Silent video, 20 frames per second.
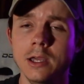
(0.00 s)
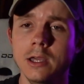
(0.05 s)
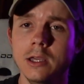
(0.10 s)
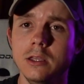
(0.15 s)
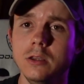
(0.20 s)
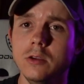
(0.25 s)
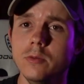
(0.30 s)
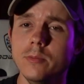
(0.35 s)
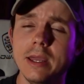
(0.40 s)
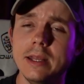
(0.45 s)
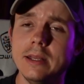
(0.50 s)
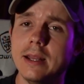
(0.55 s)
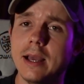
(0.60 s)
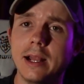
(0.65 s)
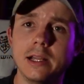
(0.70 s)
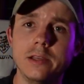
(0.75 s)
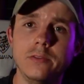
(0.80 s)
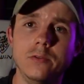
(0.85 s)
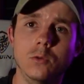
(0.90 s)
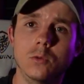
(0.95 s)
You may not
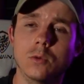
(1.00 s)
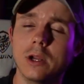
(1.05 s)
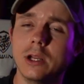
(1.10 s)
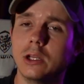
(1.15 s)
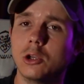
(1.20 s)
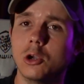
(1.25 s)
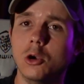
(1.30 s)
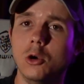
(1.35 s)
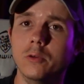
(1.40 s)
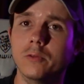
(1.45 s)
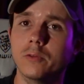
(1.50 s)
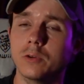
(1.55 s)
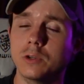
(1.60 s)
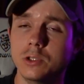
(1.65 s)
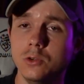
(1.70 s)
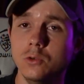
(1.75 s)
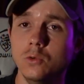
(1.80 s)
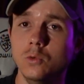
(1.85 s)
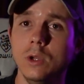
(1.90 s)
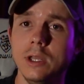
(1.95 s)
even write code for
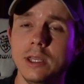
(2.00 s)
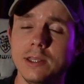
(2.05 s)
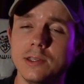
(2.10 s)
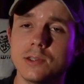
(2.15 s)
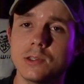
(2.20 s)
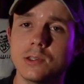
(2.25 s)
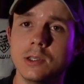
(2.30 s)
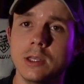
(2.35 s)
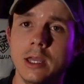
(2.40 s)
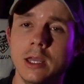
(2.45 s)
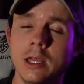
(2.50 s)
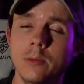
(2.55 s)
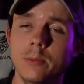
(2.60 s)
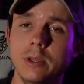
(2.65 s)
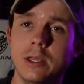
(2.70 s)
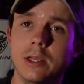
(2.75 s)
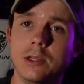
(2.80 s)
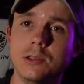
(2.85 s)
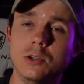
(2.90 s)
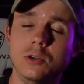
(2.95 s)
two weeks
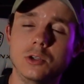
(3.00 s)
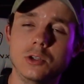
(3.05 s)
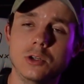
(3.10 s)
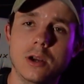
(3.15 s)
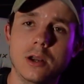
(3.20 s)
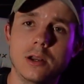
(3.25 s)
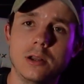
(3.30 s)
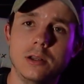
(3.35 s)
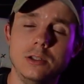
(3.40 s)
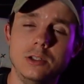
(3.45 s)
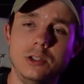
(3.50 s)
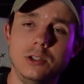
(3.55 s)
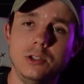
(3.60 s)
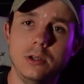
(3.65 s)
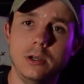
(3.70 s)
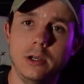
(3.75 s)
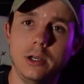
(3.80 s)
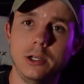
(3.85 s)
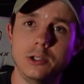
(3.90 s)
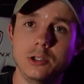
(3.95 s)
because you're trying to
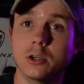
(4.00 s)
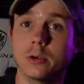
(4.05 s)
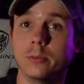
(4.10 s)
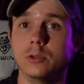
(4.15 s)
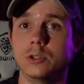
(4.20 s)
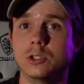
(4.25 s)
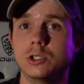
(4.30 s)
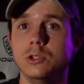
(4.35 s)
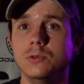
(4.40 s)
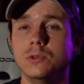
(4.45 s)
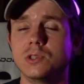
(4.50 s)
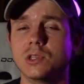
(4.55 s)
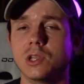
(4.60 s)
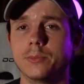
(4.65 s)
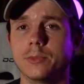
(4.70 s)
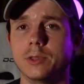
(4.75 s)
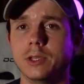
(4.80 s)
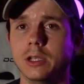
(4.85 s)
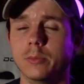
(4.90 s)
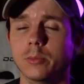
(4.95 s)
uh, troubleshoot
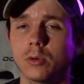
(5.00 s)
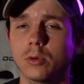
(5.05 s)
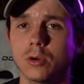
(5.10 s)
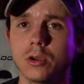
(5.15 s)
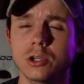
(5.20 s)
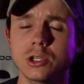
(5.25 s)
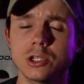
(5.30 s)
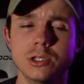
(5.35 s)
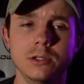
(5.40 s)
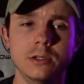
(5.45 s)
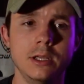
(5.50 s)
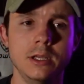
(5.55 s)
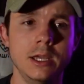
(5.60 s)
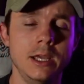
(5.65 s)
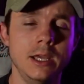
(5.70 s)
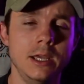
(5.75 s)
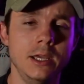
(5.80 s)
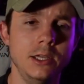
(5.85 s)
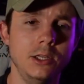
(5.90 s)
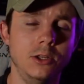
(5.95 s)
something in production,
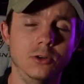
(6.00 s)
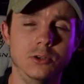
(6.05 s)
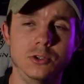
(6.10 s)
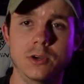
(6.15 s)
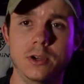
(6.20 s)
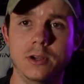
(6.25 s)
you're trying to